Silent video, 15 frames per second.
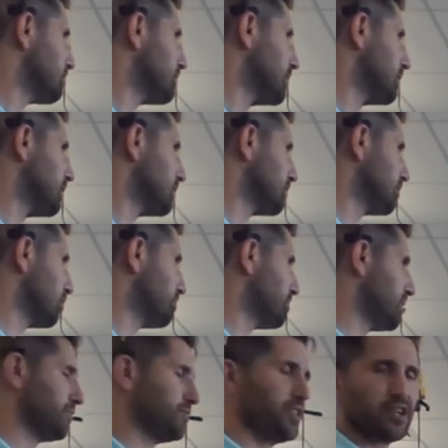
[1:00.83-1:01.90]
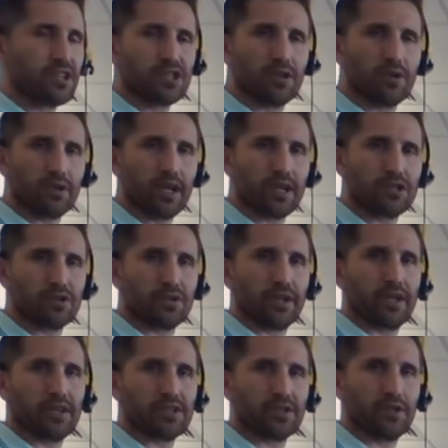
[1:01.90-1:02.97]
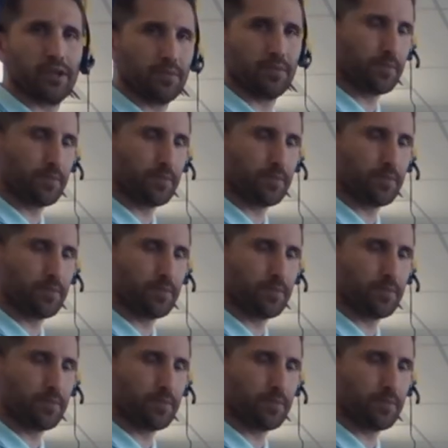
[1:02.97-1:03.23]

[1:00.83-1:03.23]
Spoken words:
but a little bit of tension on that string is good.